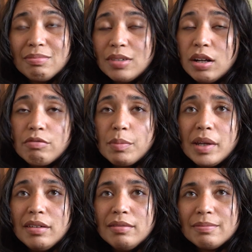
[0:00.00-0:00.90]
God
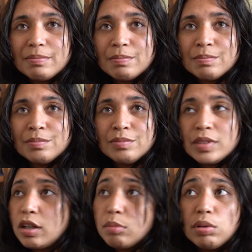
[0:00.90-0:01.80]
forbid.
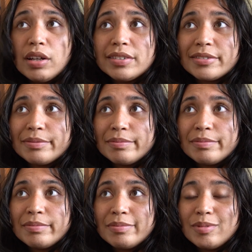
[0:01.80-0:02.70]
God bless.
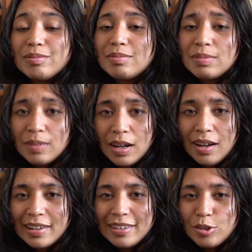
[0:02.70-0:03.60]

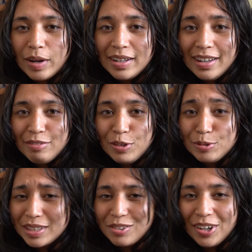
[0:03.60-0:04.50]
Hi,
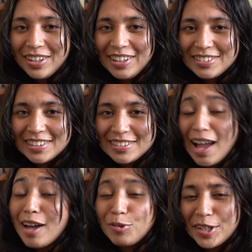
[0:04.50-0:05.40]
grandnephews and grandnieces.
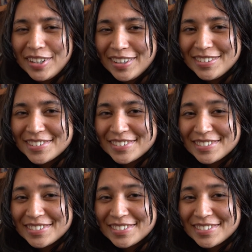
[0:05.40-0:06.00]
Hi, grandkids.